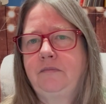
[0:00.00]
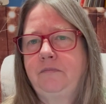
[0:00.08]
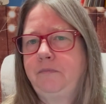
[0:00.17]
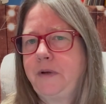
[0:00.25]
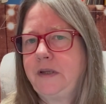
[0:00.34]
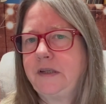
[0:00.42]

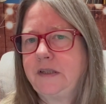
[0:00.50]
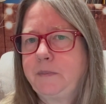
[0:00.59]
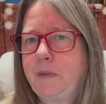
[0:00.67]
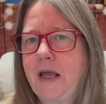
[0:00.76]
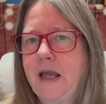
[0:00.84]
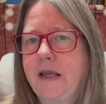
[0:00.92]
be
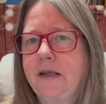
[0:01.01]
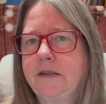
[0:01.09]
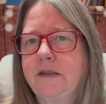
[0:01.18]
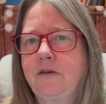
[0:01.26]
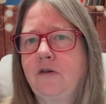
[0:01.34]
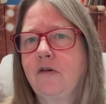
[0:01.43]
displays.
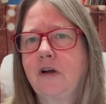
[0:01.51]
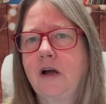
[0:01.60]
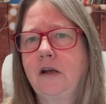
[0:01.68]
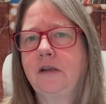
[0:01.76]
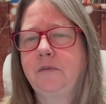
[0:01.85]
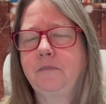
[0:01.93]
They're not
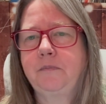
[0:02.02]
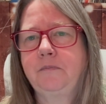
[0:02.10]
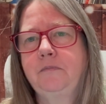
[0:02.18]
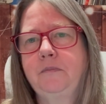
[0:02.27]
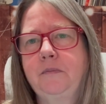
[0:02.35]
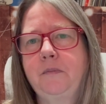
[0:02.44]
coloured
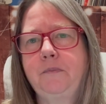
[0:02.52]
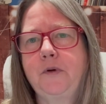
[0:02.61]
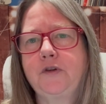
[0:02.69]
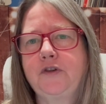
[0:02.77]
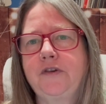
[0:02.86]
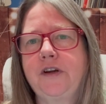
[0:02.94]

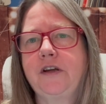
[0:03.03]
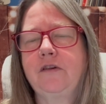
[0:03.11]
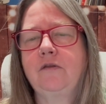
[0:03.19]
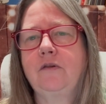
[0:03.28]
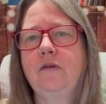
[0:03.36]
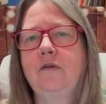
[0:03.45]
pottery
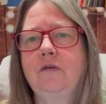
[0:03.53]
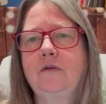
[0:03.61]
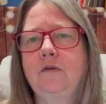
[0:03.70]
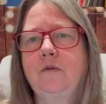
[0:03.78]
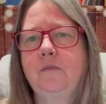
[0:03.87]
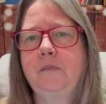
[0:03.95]
or
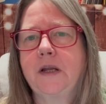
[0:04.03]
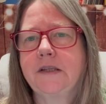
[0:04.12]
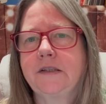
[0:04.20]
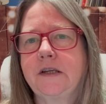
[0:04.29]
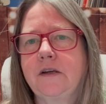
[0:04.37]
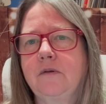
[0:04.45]

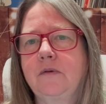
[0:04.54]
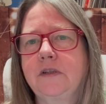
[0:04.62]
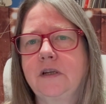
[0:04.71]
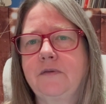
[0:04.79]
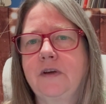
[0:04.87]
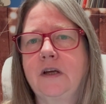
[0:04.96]
plastic or
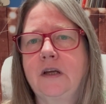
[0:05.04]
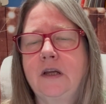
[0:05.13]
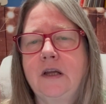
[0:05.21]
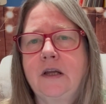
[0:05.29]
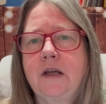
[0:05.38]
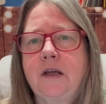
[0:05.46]
whatever.
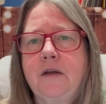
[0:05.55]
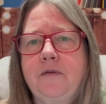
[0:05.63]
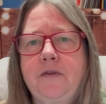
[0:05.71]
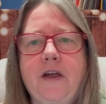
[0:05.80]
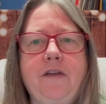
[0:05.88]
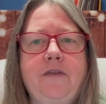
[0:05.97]

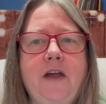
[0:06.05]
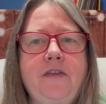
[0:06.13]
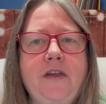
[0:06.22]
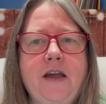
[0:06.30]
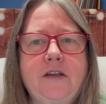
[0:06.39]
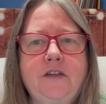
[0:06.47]
They're
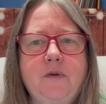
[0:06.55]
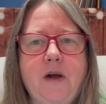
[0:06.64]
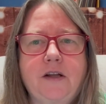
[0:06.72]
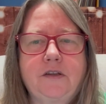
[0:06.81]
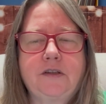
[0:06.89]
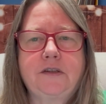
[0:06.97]
there to
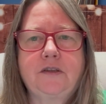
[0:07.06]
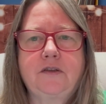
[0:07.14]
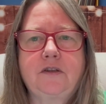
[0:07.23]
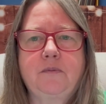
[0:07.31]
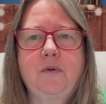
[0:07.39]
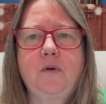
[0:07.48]
act as the
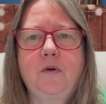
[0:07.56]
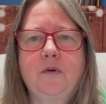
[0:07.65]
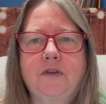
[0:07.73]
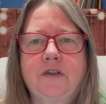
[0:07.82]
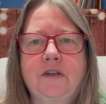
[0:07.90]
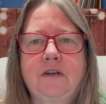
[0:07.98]

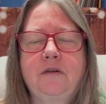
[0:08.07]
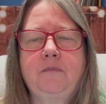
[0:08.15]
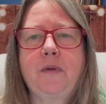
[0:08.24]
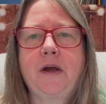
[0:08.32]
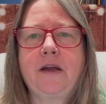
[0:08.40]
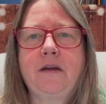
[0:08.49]
support. And
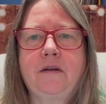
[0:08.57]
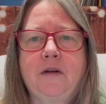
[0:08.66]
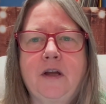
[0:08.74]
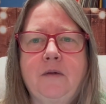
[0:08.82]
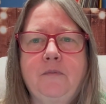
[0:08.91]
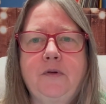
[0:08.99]
by
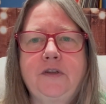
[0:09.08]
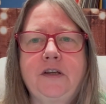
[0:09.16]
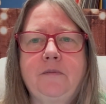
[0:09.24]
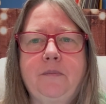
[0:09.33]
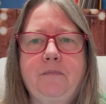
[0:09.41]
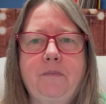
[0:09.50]

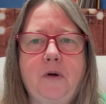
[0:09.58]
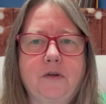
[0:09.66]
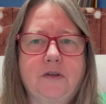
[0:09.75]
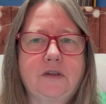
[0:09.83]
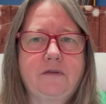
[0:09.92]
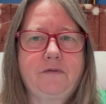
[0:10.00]
putting
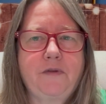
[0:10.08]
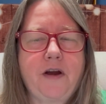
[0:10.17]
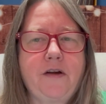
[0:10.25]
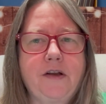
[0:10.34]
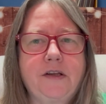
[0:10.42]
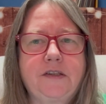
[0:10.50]
pots of
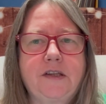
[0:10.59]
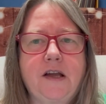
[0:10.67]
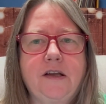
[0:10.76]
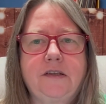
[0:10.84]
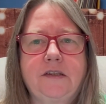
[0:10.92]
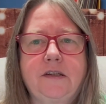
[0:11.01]
varying
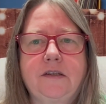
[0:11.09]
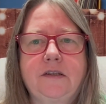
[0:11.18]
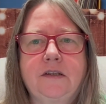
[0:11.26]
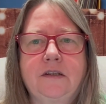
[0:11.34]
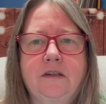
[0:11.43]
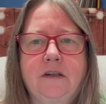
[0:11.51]

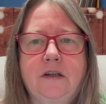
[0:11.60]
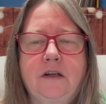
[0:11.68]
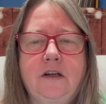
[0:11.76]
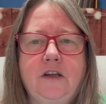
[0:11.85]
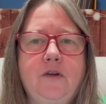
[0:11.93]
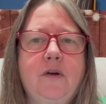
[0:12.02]
sizes,
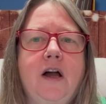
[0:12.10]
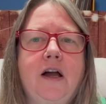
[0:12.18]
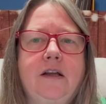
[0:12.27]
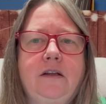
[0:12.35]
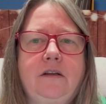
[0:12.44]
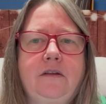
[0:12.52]
you
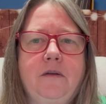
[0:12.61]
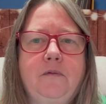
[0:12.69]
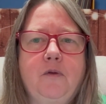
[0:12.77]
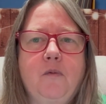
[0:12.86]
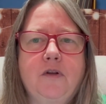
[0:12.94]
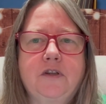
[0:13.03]
hide
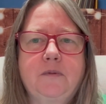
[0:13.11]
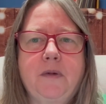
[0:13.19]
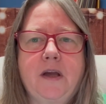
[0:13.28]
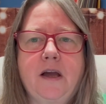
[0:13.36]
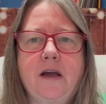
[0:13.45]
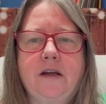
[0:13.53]
the ones
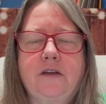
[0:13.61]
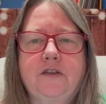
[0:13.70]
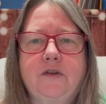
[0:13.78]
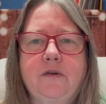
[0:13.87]
behind. So